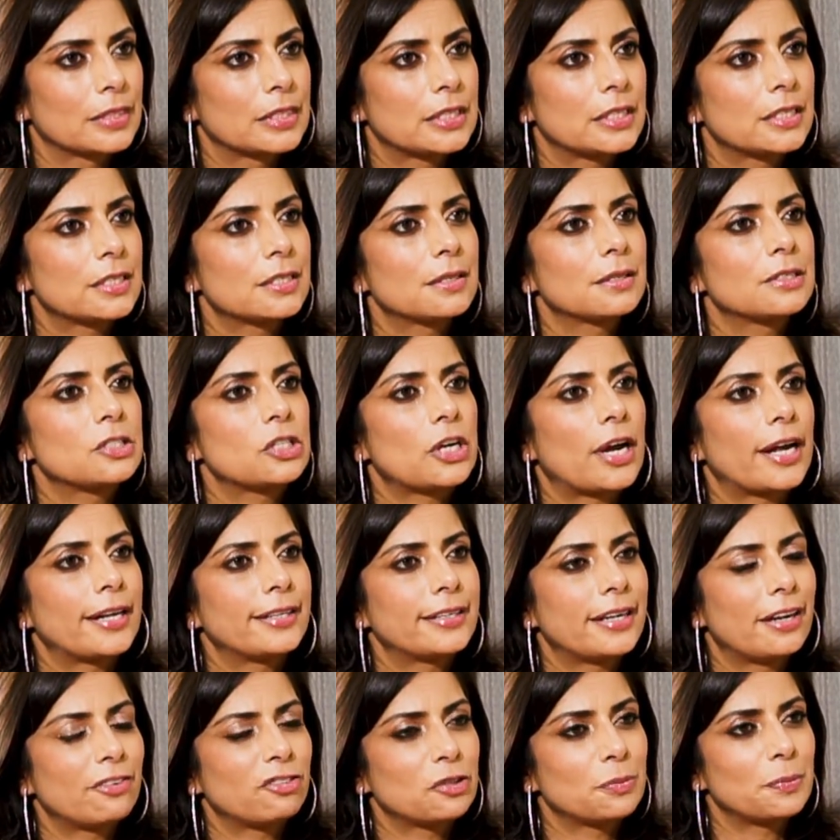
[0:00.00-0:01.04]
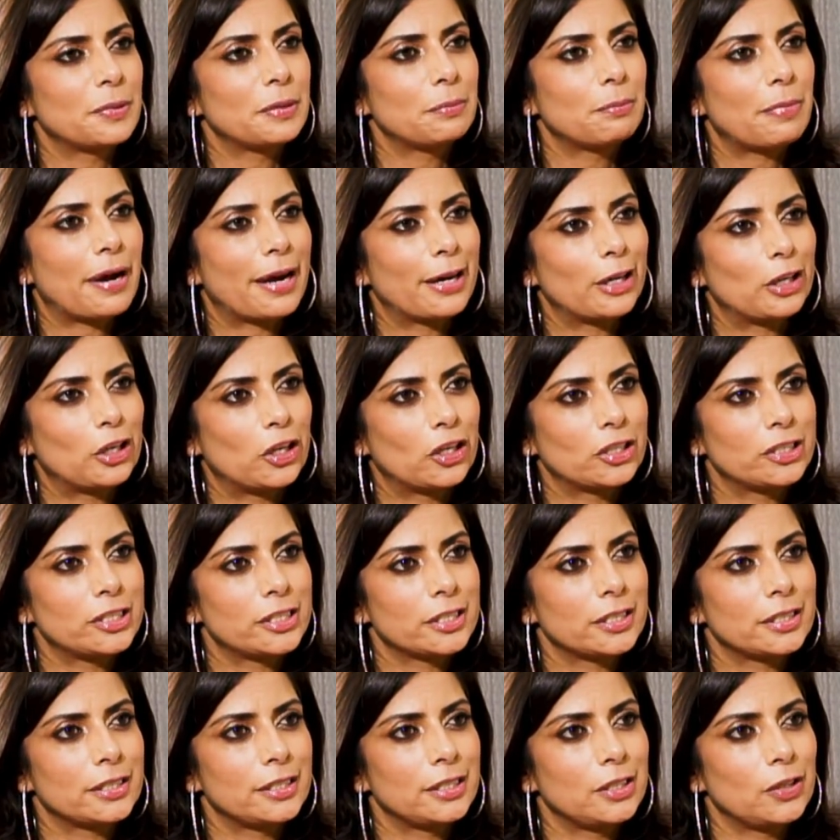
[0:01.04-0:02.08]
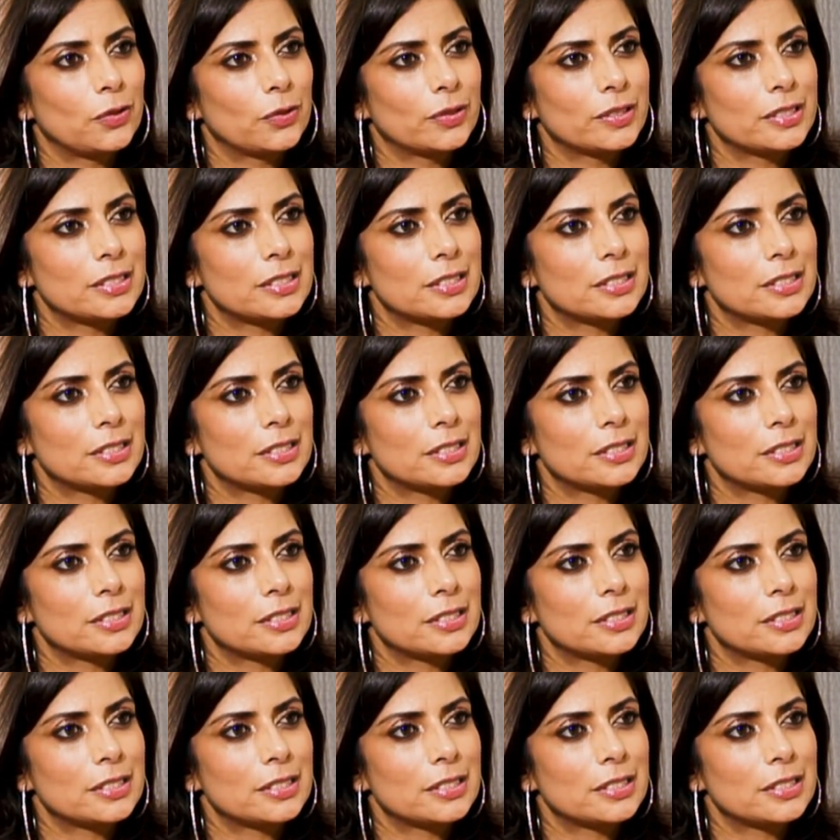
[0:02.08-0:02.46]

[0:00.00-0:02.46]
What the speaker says: Does a child have to be biologically yours?